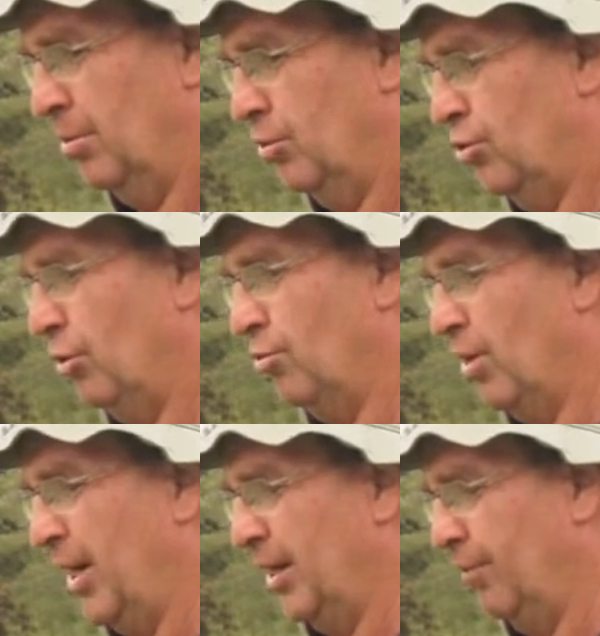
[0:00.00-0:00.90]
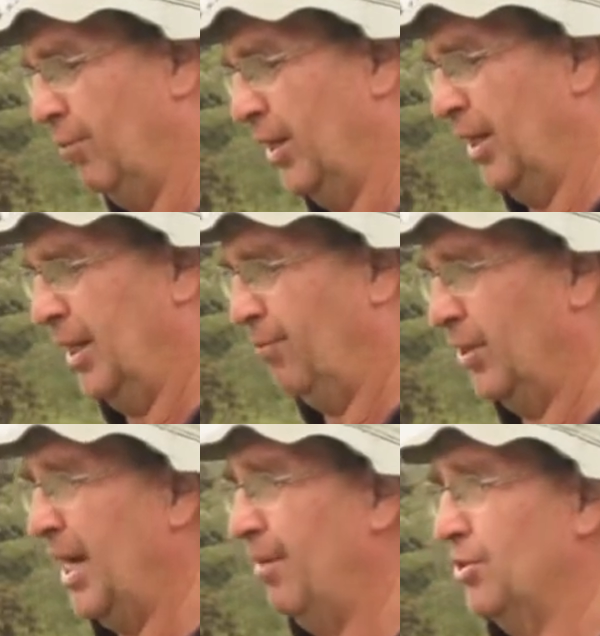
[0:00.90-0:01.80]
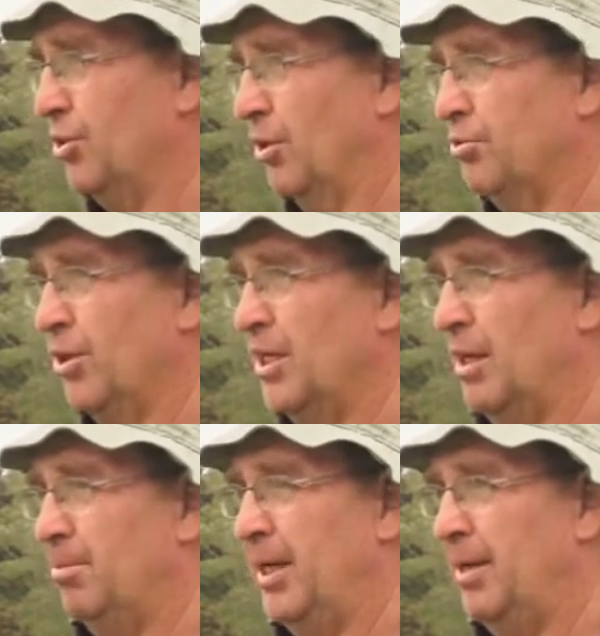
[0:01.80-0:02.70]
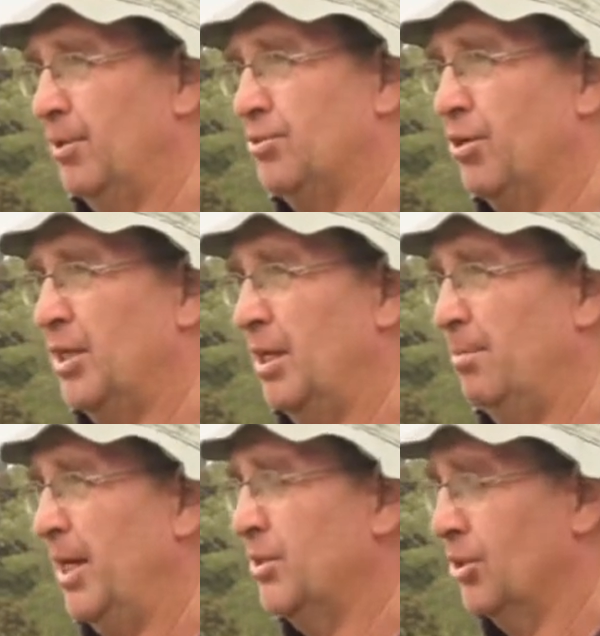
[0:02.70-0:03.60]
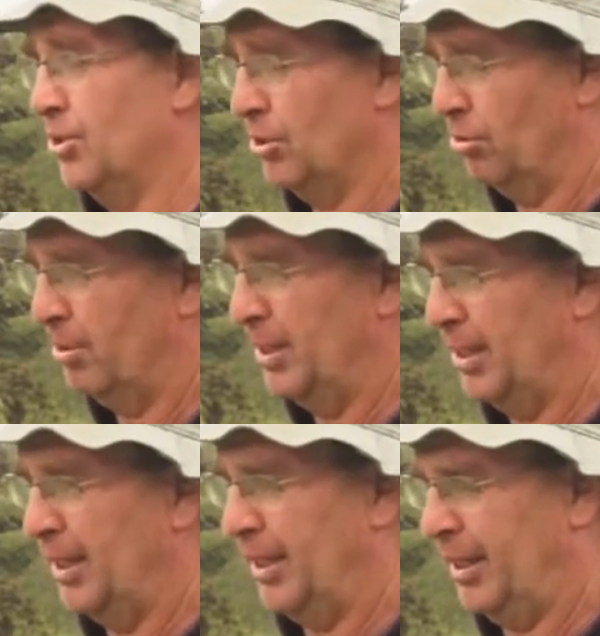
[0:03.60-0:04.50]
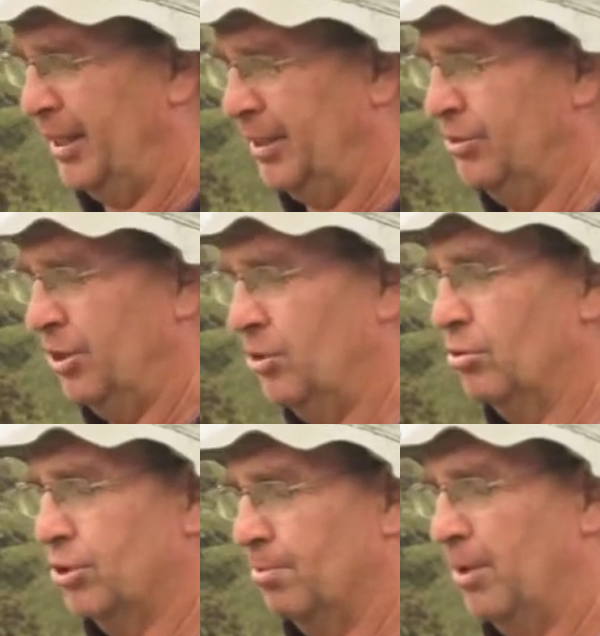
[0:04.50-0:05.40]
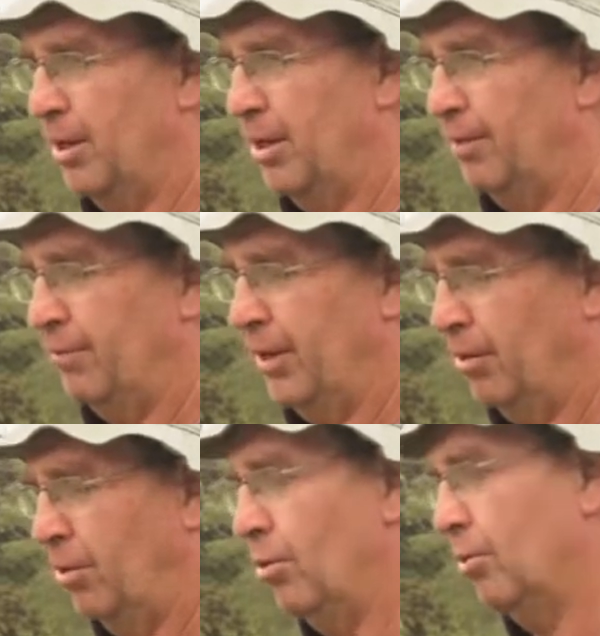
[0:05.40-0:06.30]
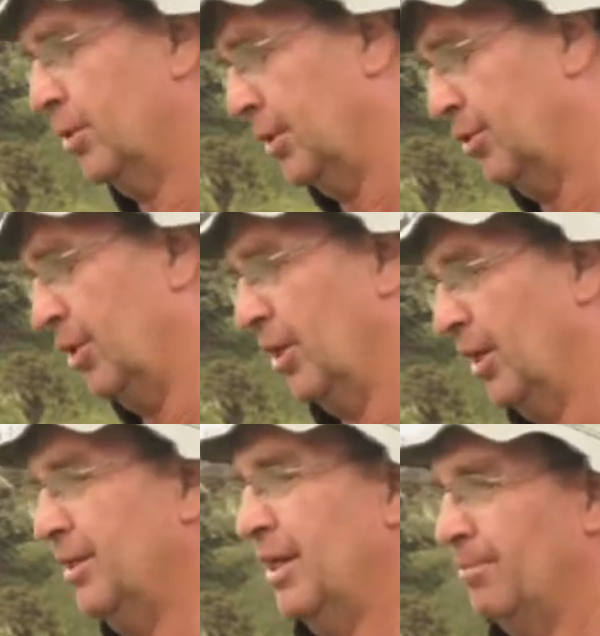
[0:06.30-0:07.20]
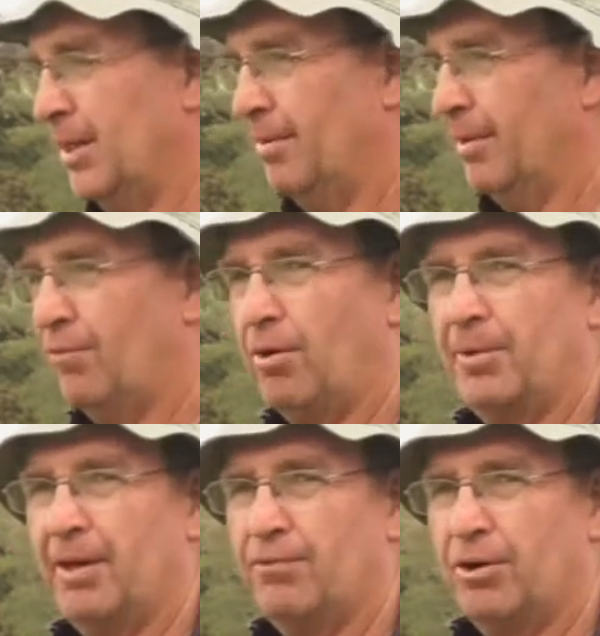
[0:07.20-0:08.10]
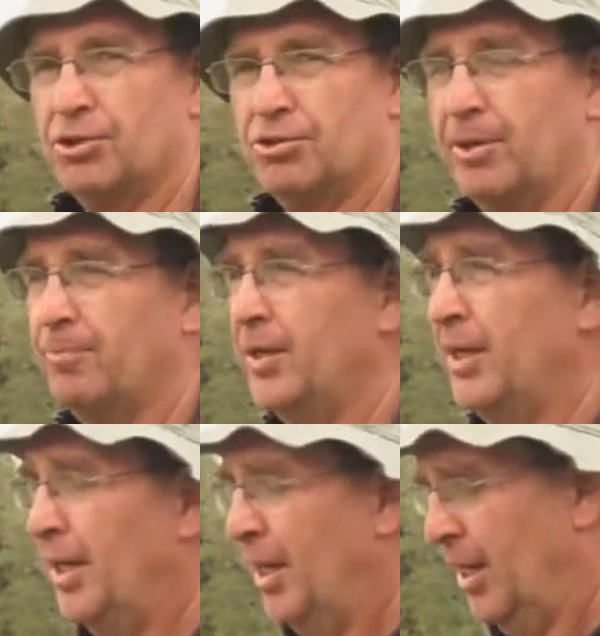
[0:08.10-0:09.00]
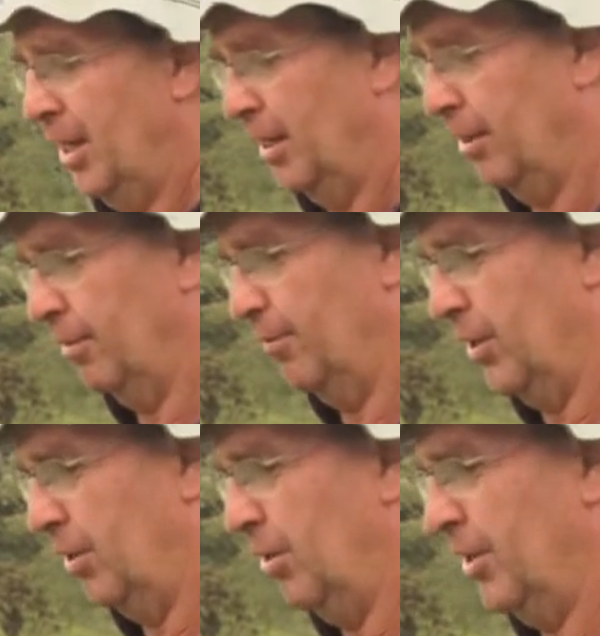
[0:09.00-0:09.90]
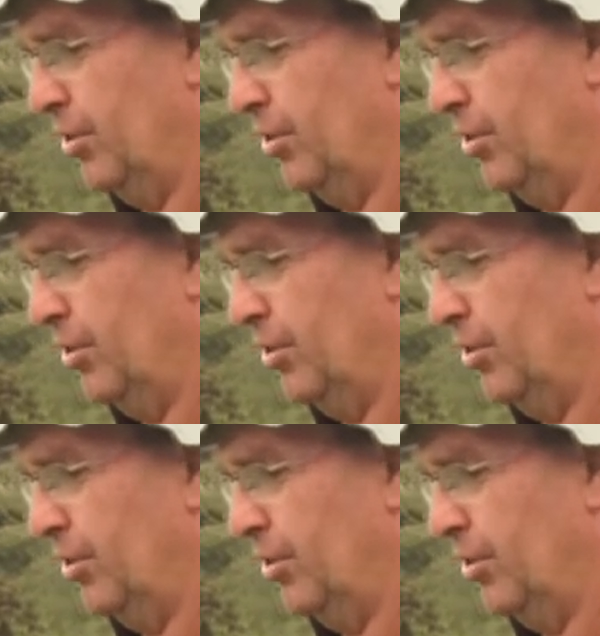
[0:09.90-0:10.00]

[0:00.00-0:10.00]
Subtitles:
should run, if we harvest on a every 3 year basis. There'll be a continual supply of or continual income coming from that forestry. A lot of the earlier